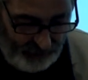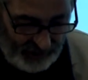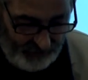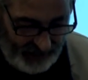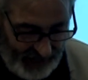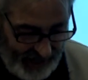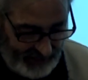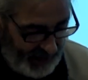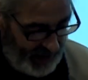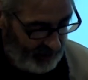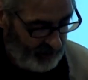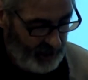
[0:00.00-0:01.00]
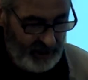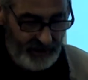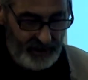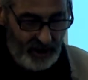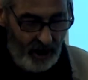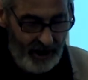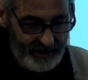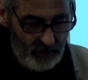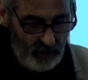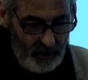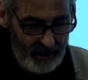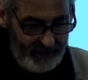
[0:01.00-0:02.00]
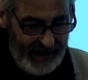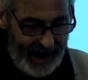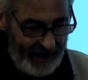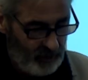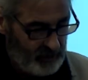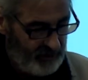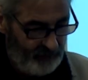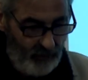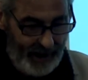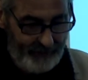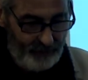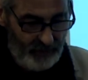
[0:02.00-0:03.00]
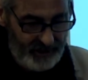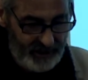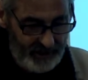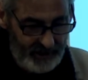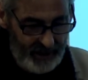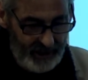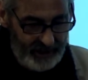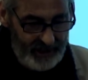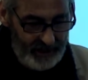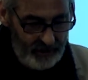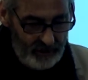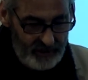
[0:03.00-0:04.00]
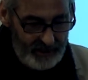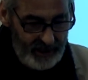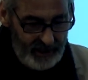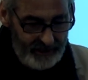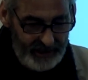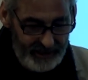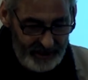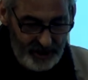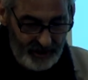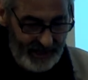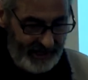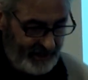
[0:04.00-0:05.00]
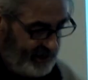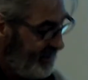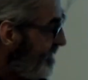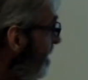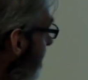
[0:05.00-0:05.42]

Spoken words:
Bellamy lays down. The title, The Annals of Great Britain, yields the initial letters